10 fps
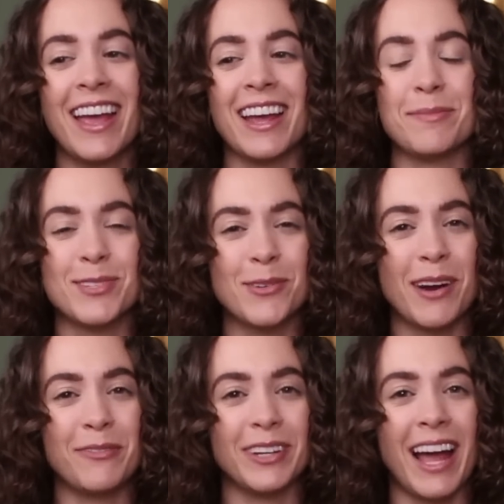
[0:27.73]
and I'm so
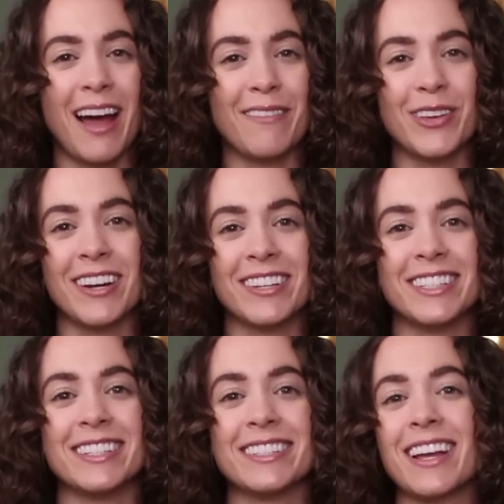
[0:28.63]
grateful to have you here
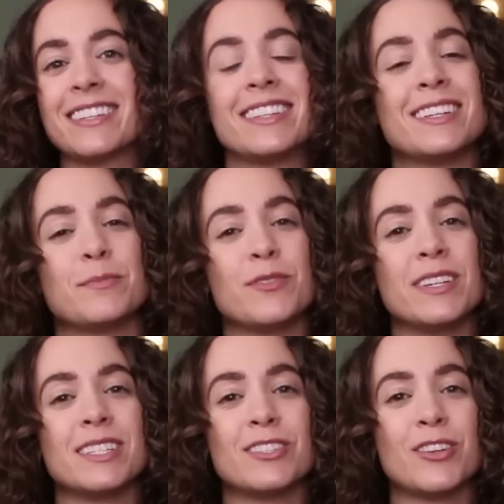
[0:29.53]
to discuss these
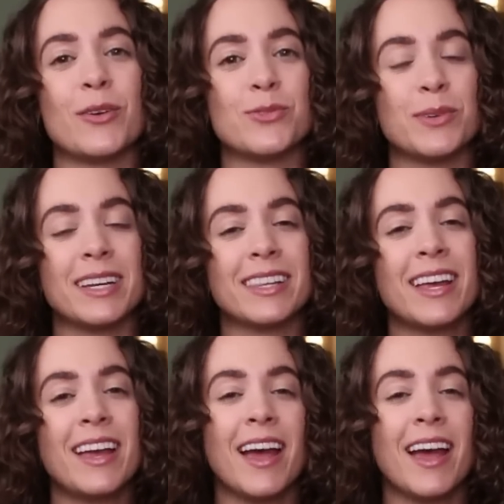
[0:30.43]
movies and shows with.